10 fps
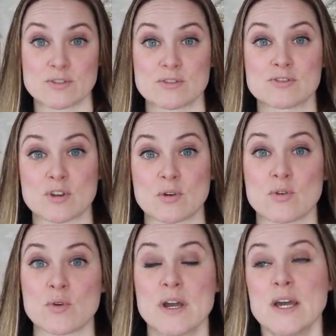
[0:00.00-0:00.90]

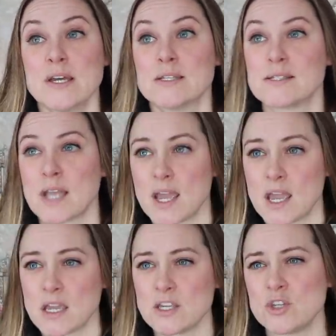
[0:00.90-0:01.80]
So
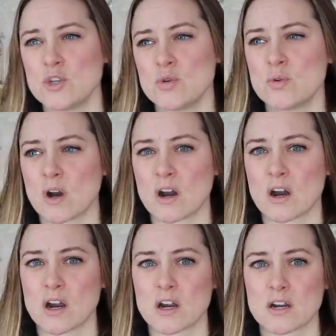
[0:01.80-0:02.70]
say you
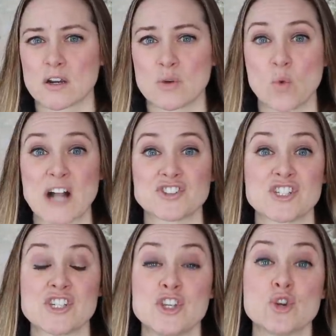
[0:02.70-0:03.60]
are
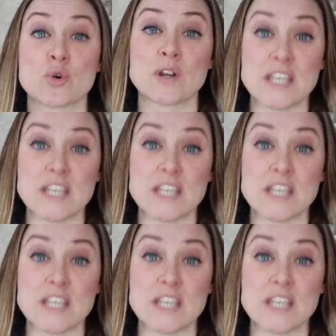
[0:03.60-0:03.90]
watching your